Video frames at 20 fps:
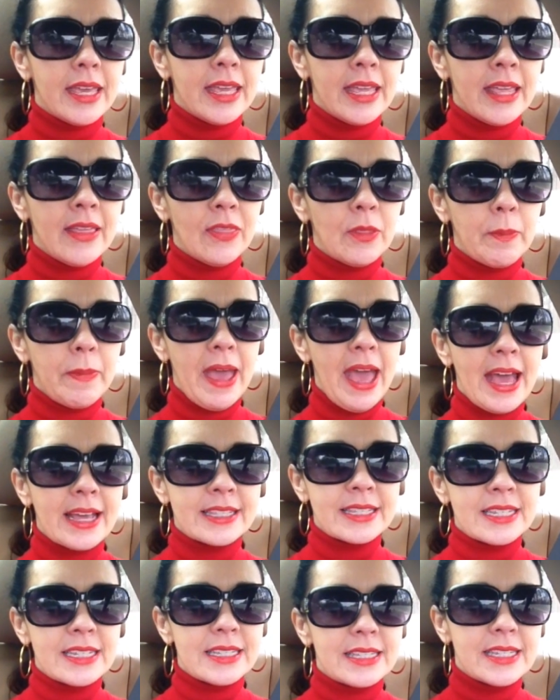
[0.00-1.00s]
In the
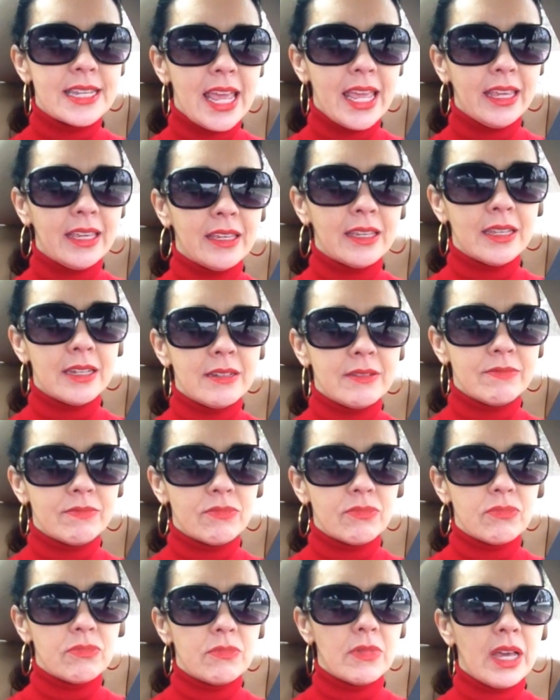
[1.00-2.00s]
past, it's
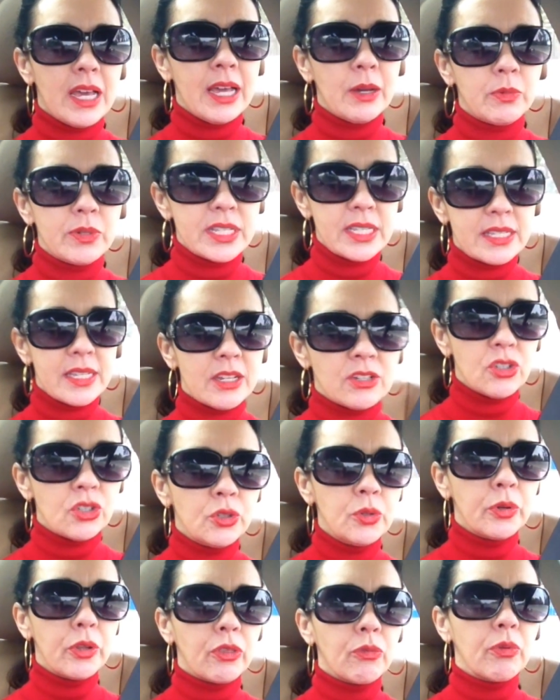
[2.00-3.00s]
taken, I would say,
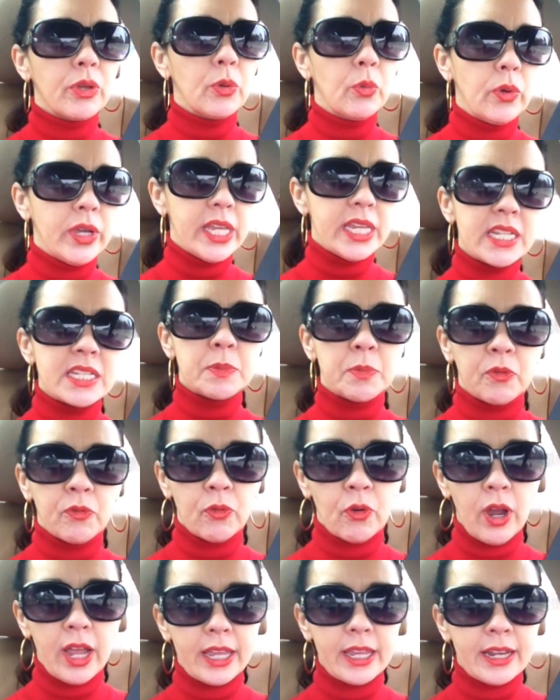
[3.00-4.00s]
2 or 3 weeks
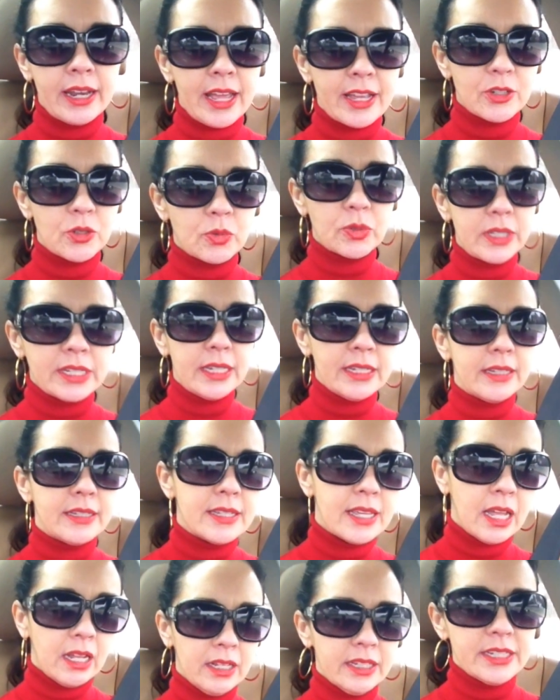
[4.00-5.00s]
before I can actually
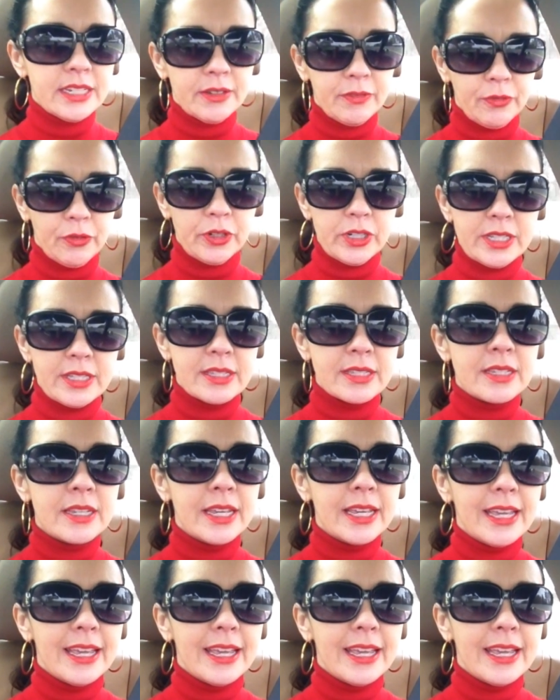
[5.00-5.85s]
tell a difference.